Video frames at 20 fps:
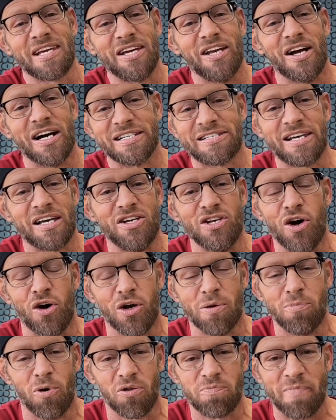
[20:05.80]
You know, I said no to
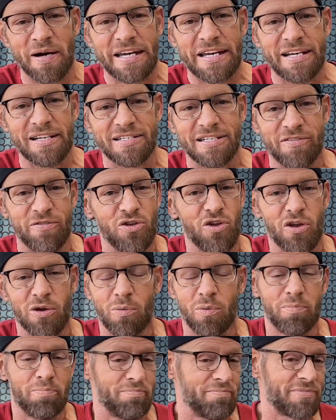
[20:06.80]
both my kids, even though
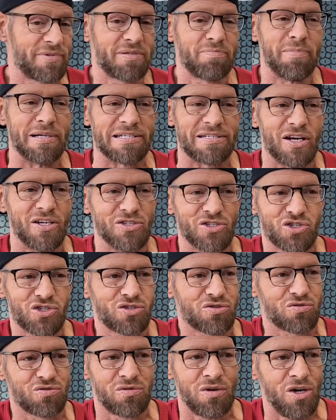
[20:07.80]
they're... My son's
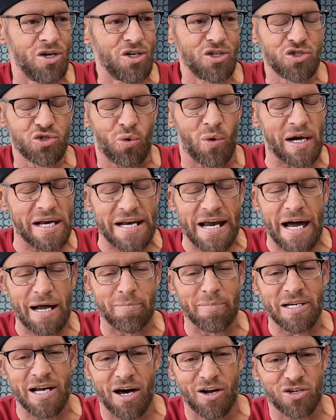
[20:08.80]
29,
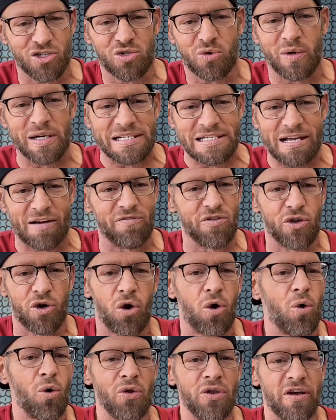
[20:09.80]
my daughter's 27. They're
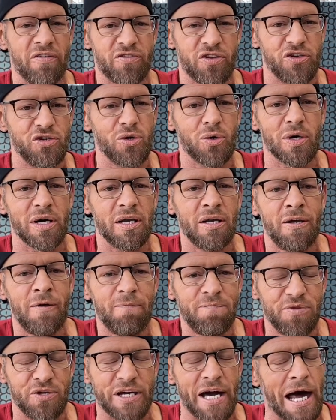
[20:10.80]
old enough to do it.
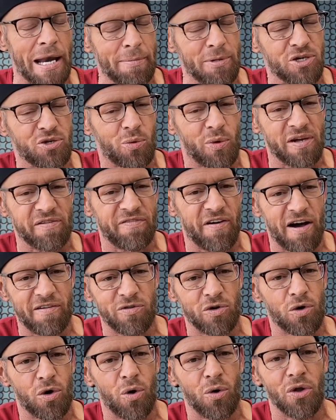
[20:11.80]
You got to be 25
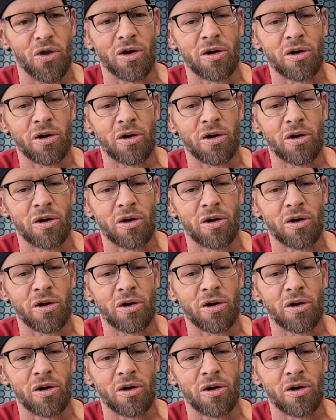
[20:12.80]
or older.